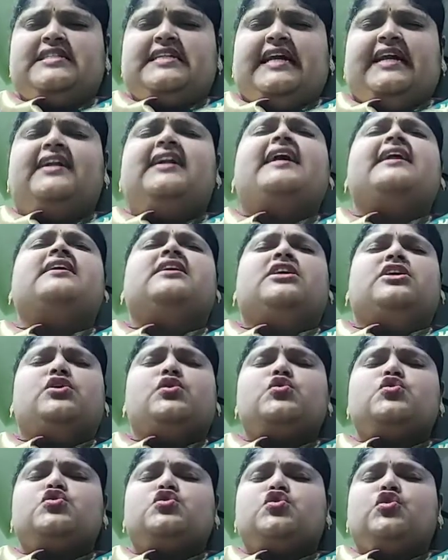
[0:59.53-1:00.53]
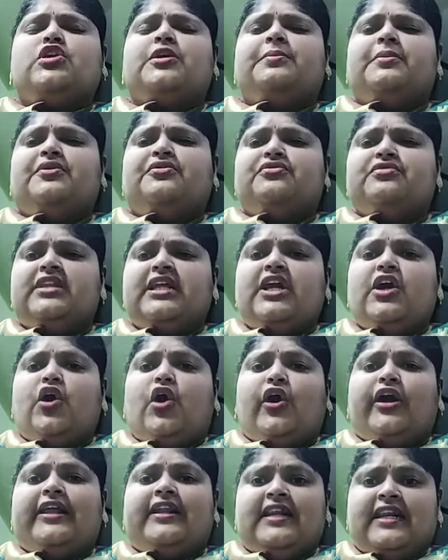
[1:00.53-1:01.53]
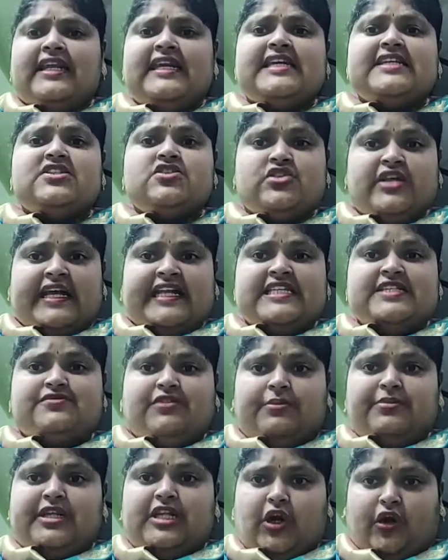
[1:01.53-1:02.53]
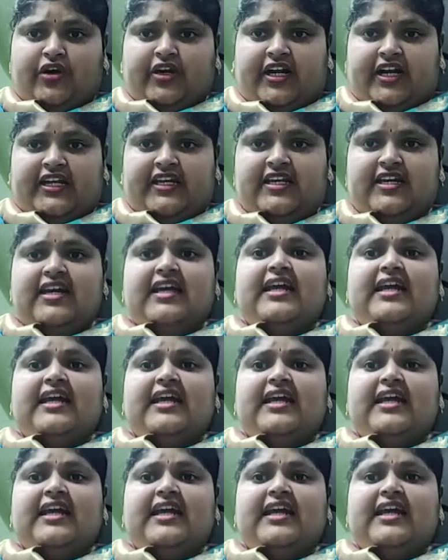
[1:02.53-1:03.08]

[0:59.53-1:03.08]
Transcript: and are used to remove the oily stains from the laundry.